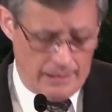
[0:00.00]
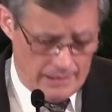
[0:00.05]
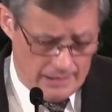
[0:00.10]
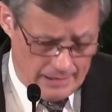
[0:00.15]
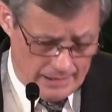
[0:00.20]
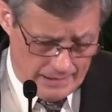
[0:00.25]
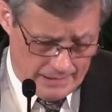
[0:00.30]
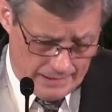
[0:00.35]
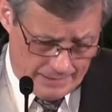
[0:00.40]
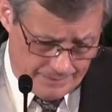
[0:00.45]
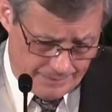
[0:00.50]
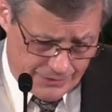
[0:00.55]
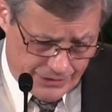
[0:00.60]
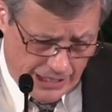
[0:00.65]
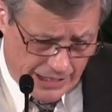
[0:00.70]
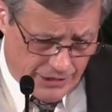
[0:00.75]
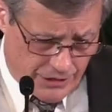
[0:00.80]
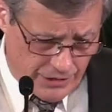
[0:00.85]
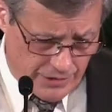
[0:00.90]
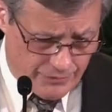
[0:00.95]
uh,
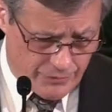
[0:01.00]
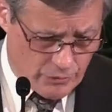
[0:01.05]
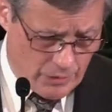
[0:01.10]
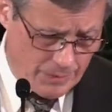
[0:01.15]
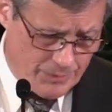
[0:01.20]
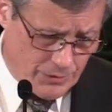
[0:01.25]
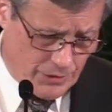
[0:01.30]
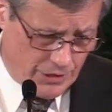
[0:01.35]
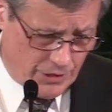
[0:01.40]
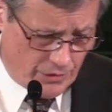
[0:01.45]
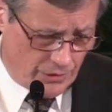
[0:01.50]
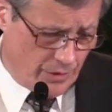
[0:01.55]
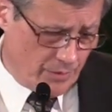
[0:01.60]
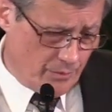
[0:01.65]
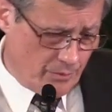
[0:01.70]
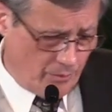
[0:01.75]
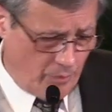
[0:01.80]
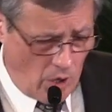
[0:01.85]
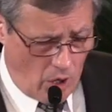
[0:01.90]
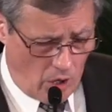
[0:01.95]
section of scripture here
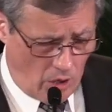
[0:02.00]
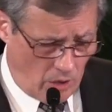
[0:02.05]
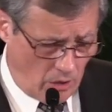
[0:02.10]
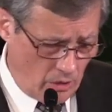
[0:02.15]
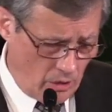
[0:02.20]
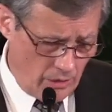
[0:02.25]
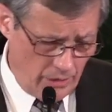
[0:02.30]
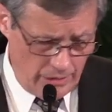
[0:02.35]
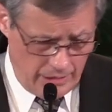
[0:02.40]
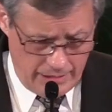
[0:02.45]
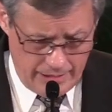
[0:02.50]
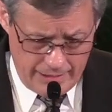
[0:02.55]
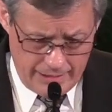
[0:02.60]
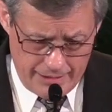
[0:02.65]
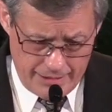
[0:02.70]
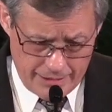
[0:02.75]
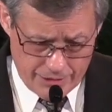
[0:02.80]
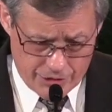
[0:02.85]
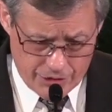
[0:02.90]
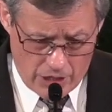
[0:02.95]
that Paul
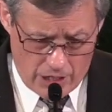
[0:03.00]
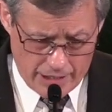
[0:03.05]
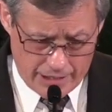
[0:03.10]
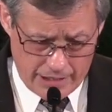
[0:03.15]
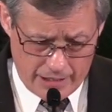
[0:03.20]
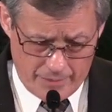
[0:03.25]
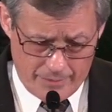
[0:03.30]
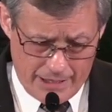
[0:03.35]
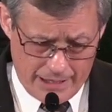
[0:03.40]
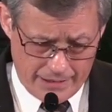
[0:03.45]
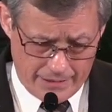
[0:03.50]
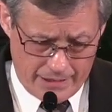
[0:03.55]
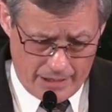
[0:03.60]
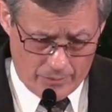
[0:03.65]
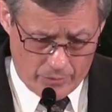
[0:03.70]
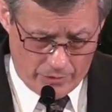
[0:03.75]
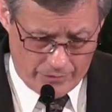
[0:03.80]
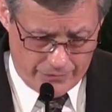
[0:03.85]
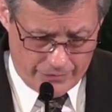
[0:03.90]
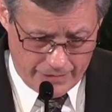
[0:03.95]
is talking about a
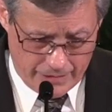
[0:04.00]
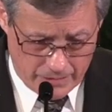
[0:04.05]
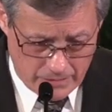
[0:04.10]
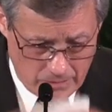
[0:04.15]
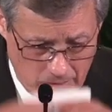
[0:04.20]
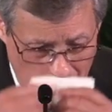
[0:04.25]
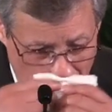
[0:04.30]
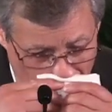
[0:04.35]
number of things.